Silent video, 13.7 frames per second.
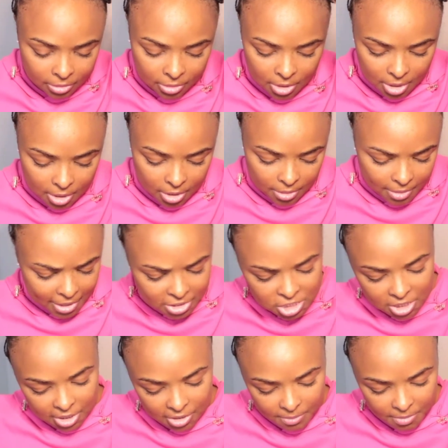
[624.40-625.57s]

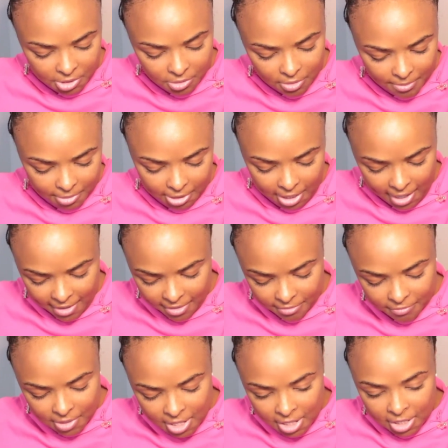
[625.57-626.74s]
Actually in the middle I'm gonna have
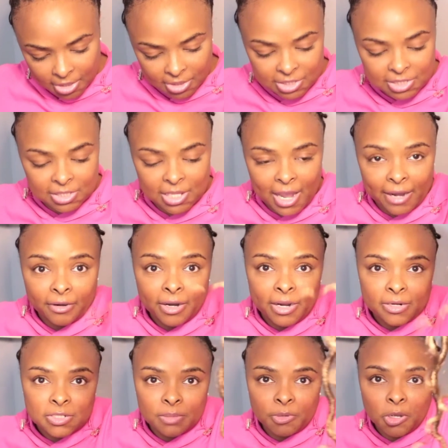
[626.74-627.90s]
this lighter hair,
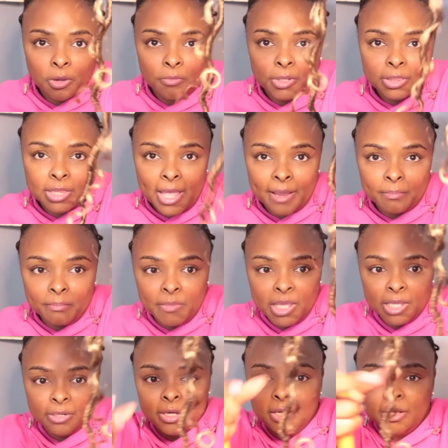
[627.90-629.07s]
so I'm gonna go with that
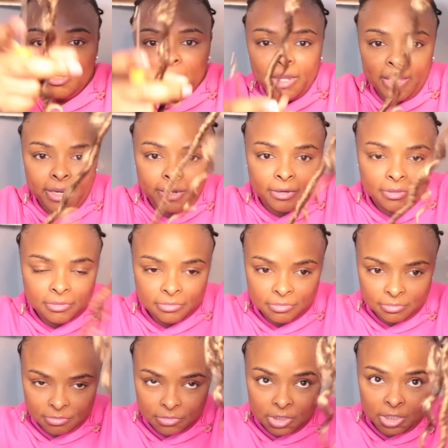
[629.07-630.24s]
mid color hair
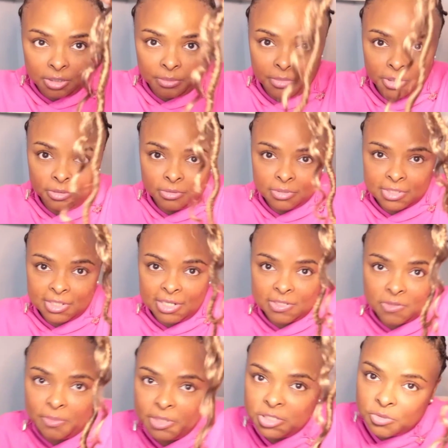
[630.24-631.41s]
in the middle. So that's what
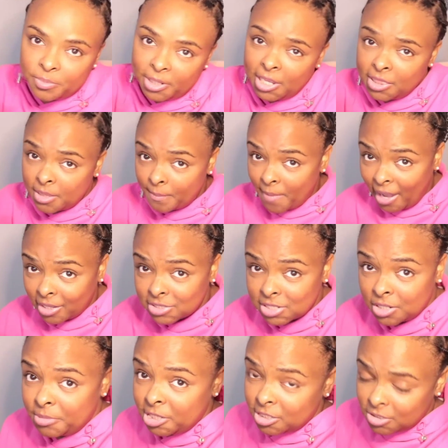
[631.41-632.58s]
I'm gonna do, but in the back it's
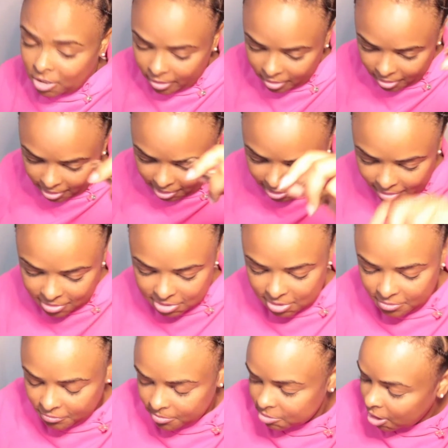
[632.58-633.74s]
gonna be the darker hair, so
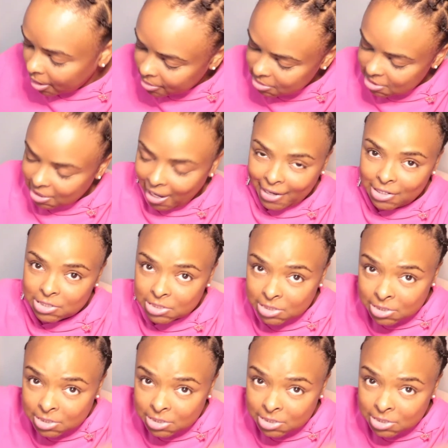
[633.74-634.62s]
from dark to lightest.